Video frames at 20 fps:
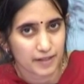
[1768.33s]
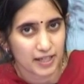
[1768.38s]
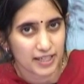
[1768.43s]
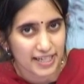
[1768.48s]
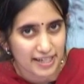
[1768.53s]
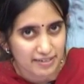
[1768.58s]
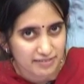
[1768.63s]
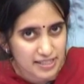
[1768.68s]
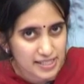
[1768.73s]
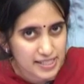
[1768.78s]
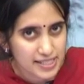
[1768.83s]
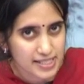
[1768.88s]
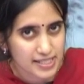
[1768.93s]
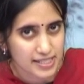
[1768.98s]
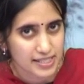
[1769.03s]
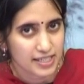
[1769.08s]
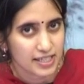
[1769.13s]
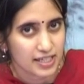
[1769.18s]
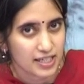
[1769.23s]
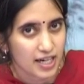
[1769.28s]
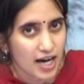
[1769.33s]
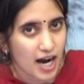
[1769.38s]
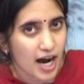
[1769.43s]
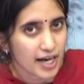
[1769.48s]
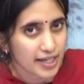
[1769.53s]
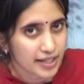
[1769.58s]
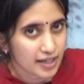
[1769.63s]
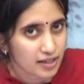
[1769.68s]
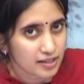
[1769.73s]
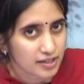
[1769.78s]
levels
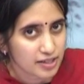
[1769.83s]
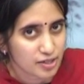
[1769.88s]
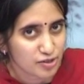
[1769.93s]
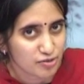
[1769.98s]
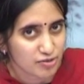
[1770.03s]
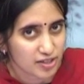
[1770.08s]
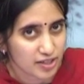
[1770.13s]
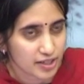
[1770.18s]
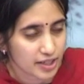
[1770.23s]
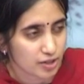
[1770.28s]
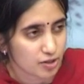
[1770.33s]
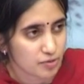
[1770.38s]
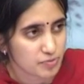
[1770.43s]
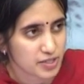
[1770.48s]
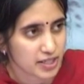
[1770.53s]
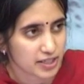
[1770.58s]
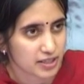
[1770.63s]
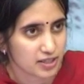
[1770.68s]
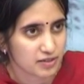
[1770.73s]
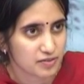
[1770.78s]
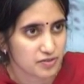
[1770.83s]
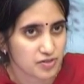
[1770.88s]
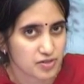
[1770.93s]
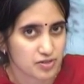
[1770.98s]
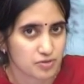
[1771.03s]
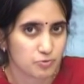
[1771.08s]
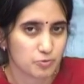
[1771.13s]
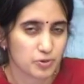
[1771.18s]
hierarchy of learning objectives